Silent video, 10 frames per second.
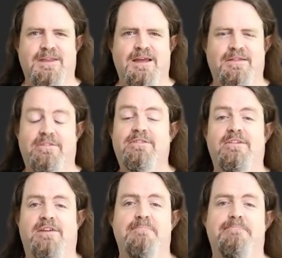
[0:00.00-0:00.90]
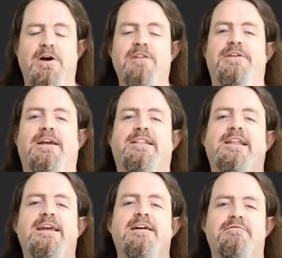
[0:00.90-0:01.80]
This is a
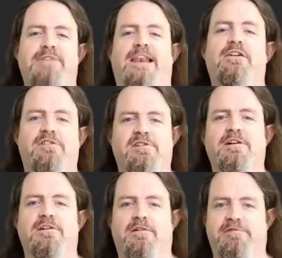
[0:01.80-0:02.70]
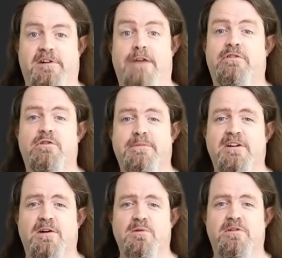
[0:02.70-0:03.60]
perfectly valid chunk of JavaScript
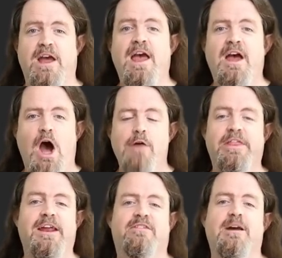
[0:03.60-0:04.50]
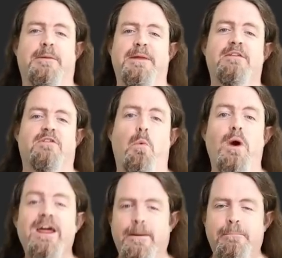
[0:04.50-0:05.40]
code. Over the next couple of minutes,
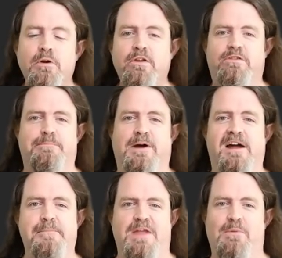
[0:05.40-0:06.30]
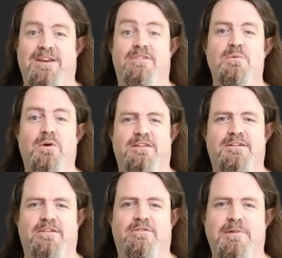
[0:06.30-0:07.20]
we're going to pull this apart and we're going to see what it
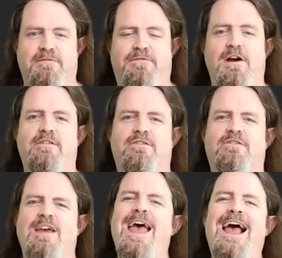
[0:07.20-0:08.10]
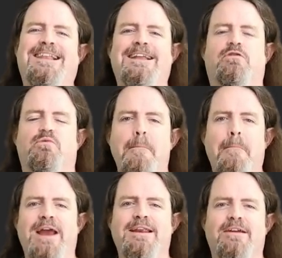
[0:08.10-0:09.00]
does. But first, let's
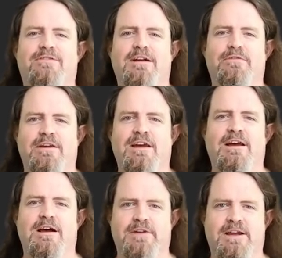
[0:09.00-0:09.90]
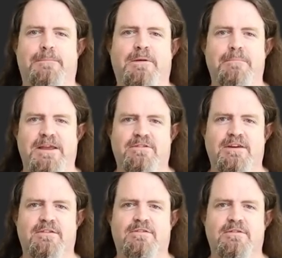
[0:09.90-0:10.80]
remind ourselves here of a couple of
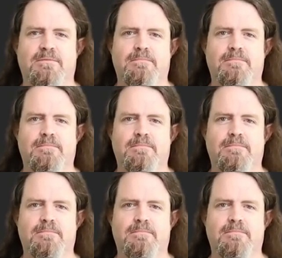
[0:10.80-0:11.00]
basics.